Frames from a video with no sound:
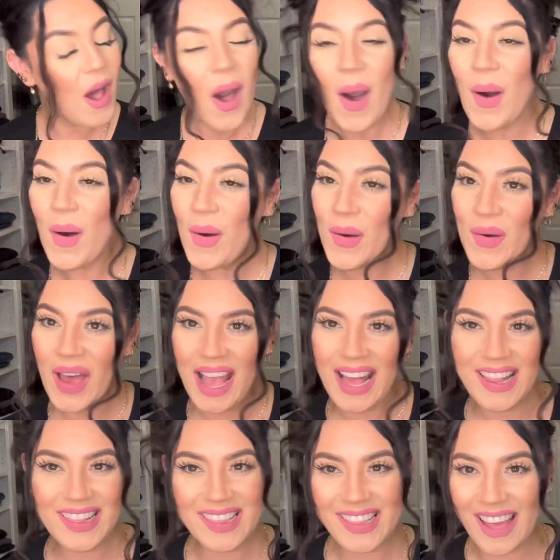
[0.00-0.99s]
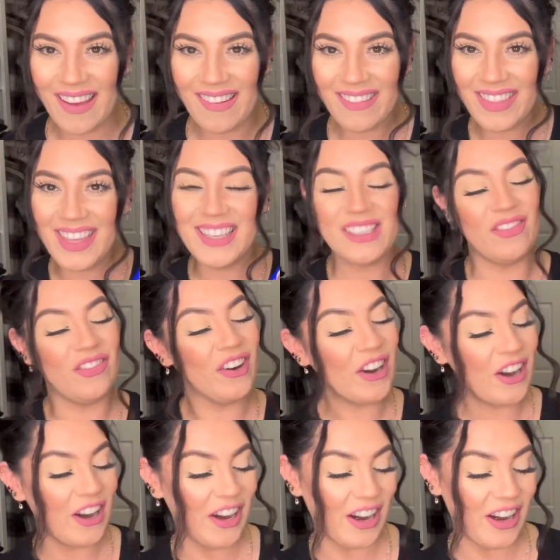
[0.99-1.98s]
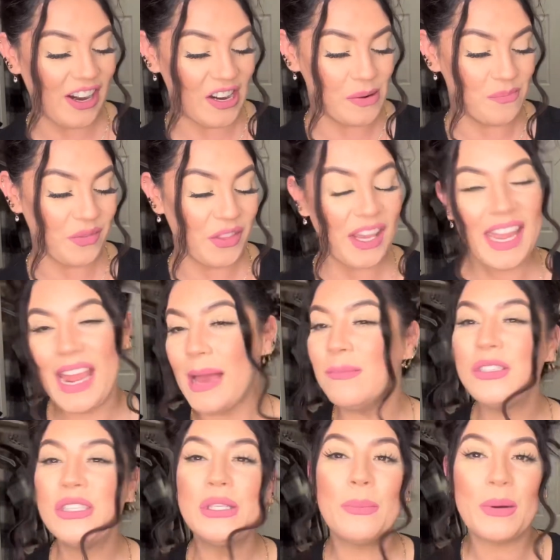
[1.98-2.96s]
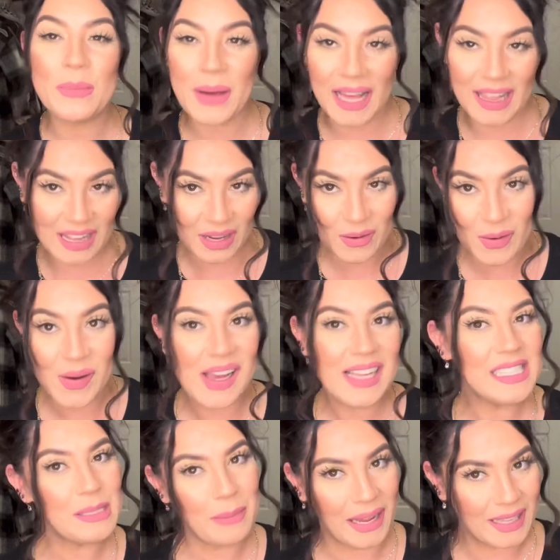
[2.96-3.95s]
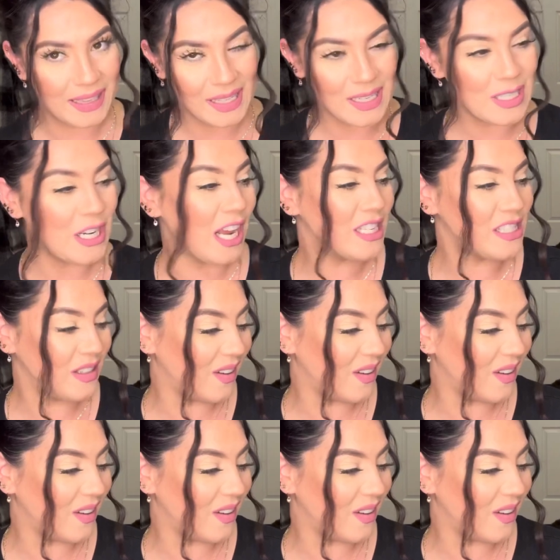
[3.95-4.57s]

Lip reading: Oh, I love this for her. Okay, I'm super bilingual in Spanglish, as you